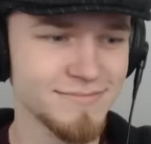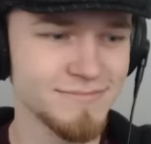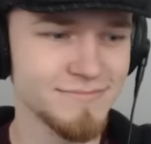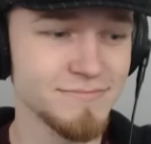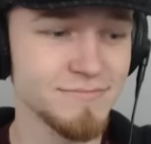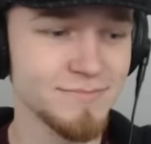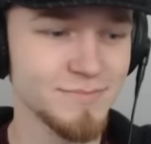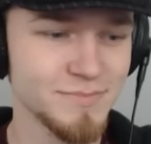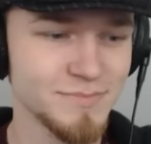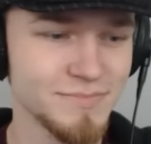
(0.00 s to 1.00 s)

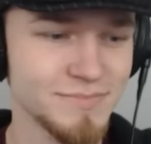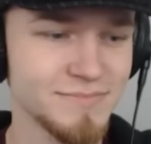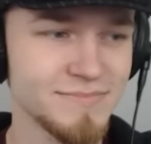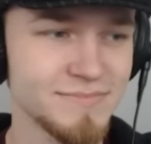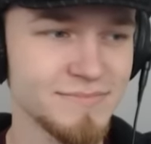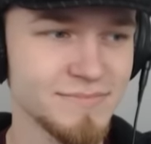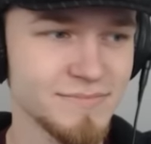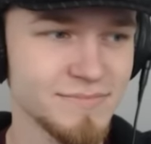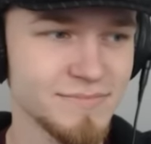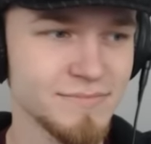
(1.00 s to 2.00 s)

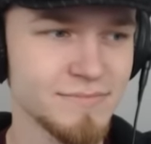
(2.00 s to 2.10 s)
[no speech]